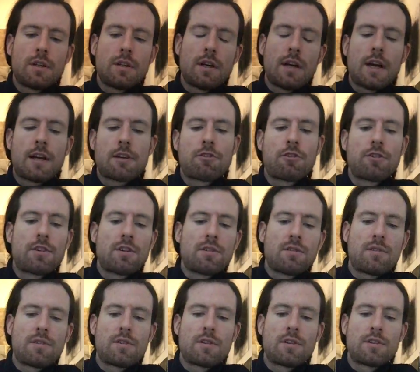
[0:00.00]

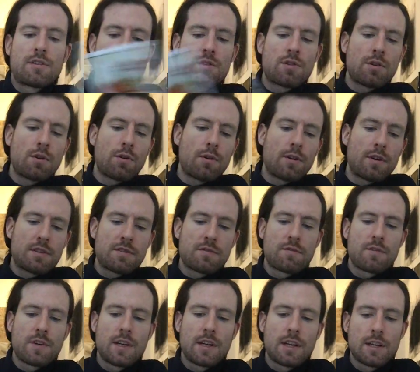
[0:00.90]
actually the
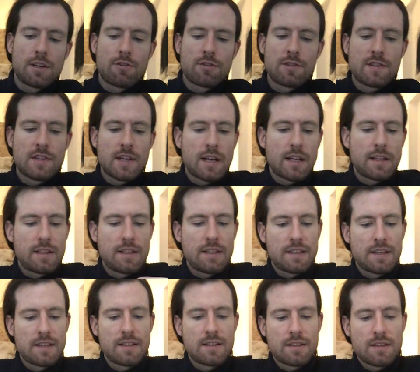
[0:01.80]
Taurus reading just had
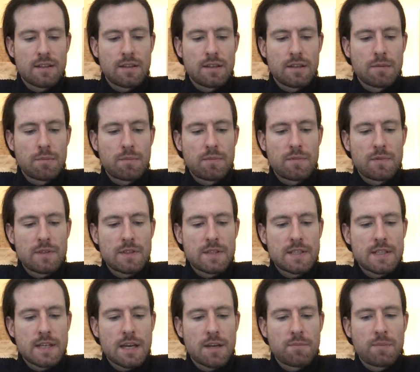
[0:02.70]
the
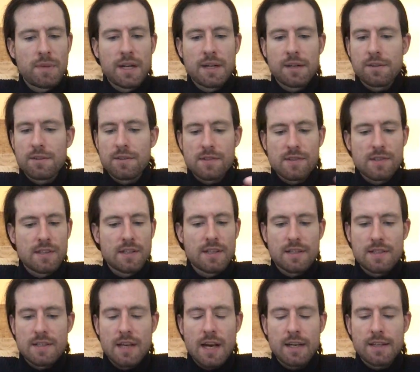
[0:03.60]
Ten of Pentacles in the
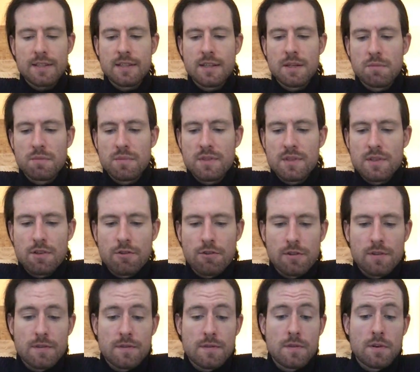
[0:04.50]
exact same
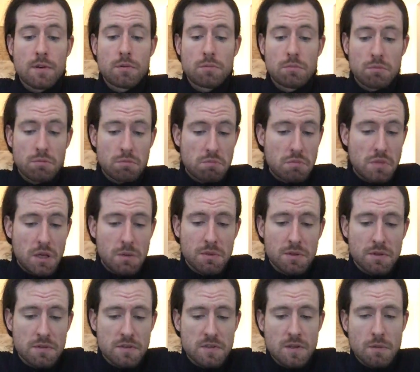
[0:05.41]
position, so
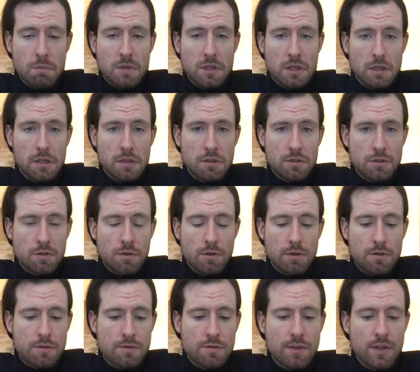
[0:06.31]
maybe there's something in the
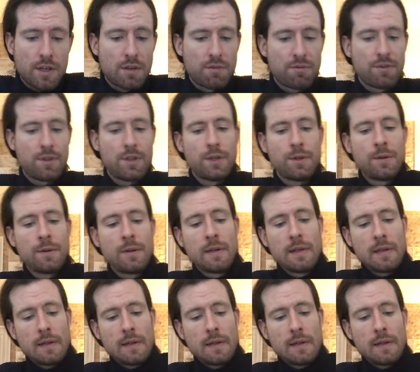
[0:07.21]
Taurus reading for you.